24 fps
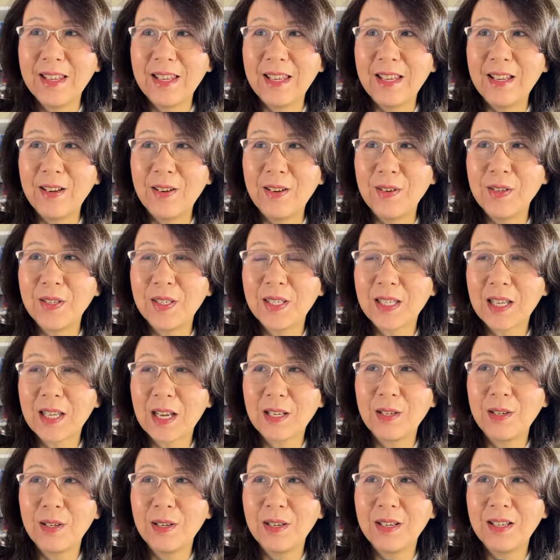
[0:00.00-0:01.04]
You know, you
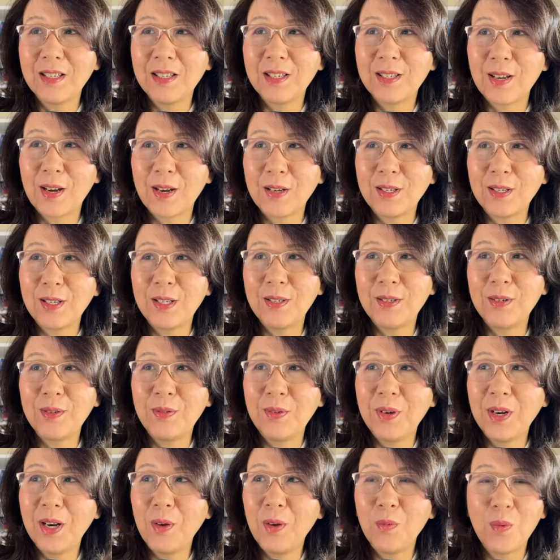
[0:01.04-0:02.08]
start to
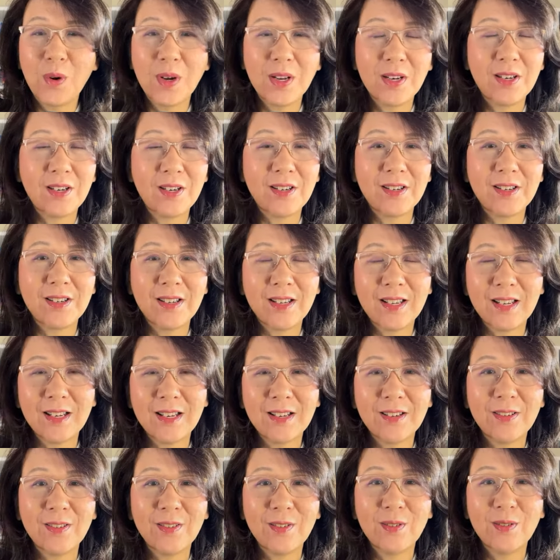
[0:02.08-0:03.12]
really wonder, you
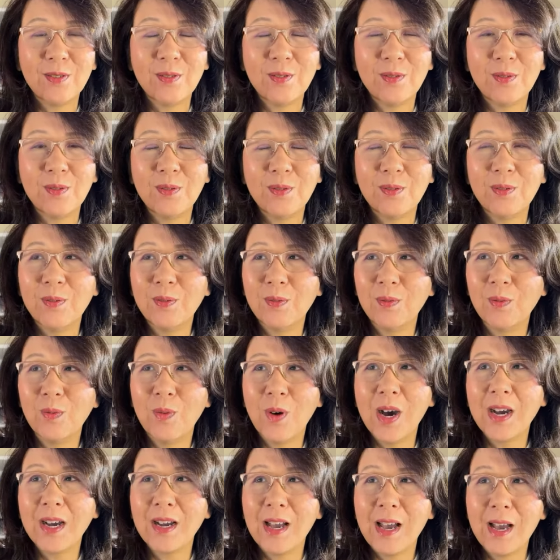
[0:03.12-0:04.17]
know,
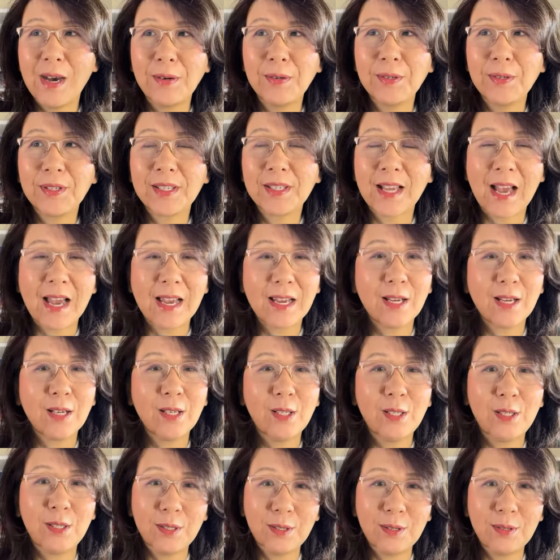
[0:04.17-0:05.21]
what else I
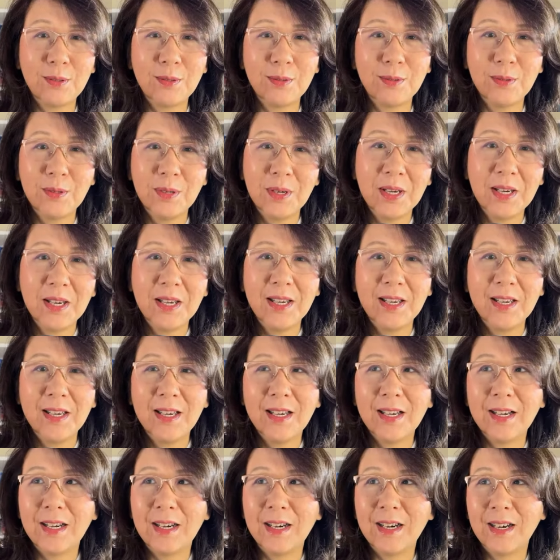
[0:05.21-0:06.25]
could do
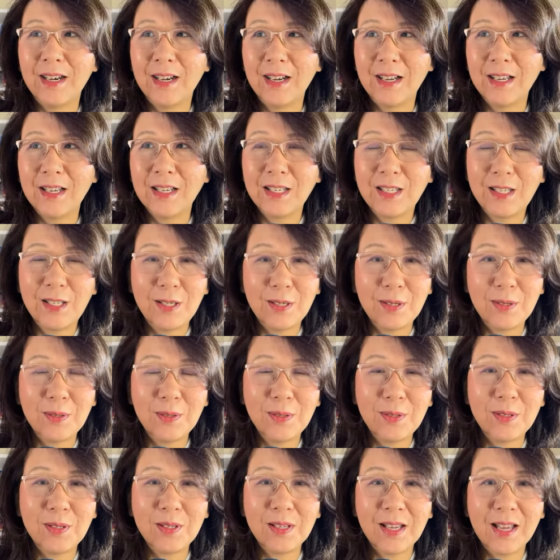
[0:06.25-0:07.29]

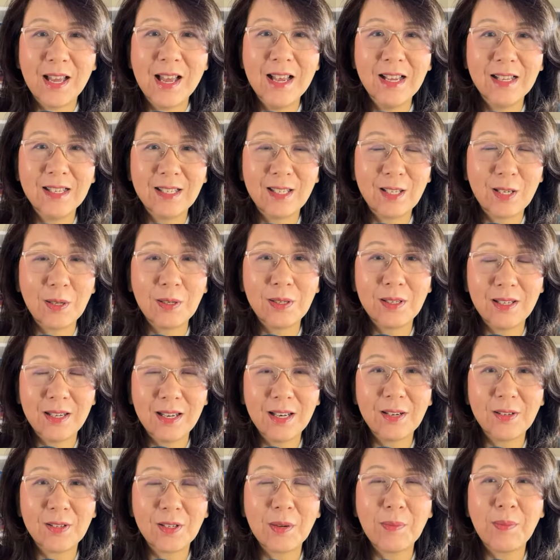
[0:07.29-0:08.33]
to
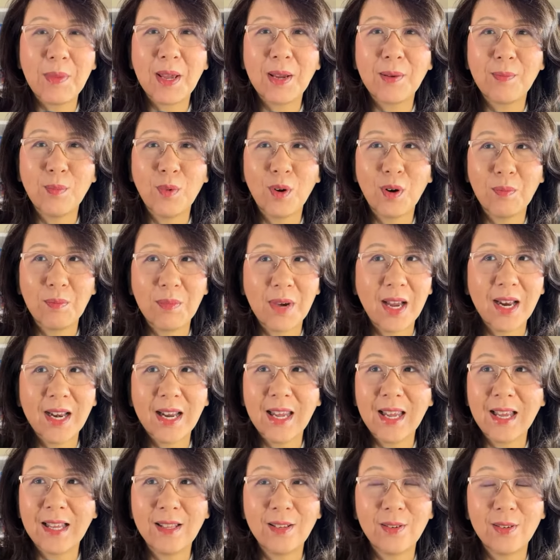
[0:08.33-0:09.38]
make more
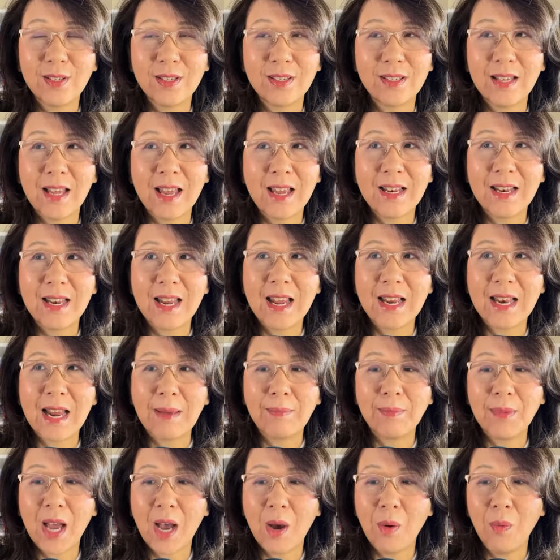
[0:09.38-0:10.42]
money. And
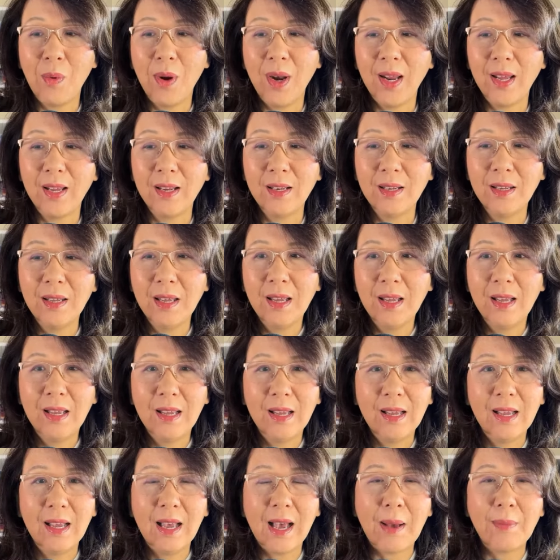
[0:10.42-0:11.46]
I'm not willing
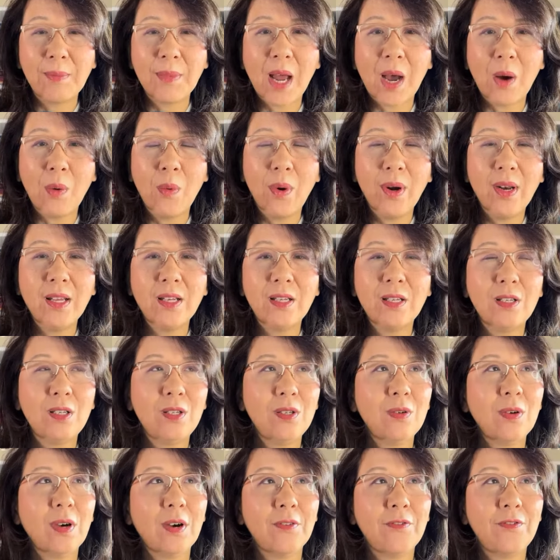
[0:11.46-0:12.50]
to
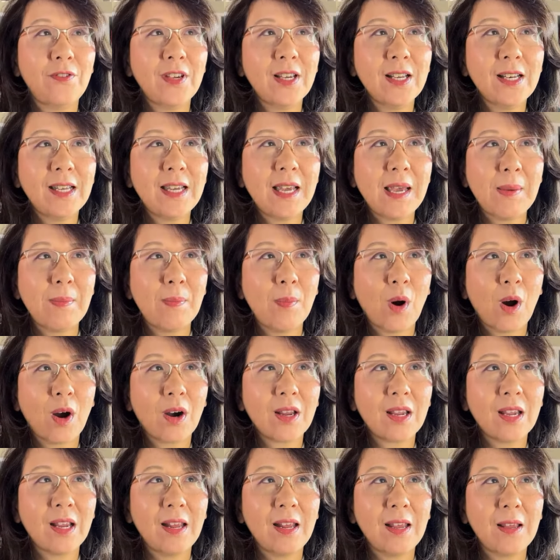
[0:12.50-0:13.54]
do affiliate
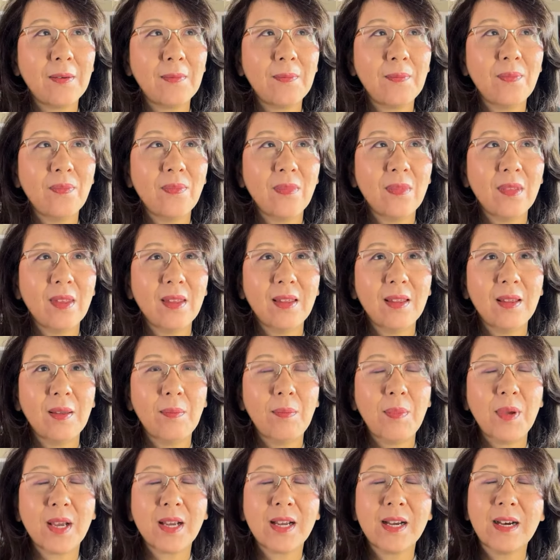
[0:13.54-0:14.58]
marketing
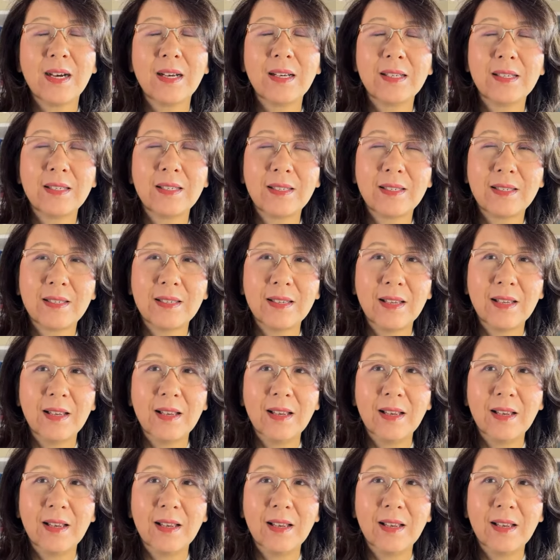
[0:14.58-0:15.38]
because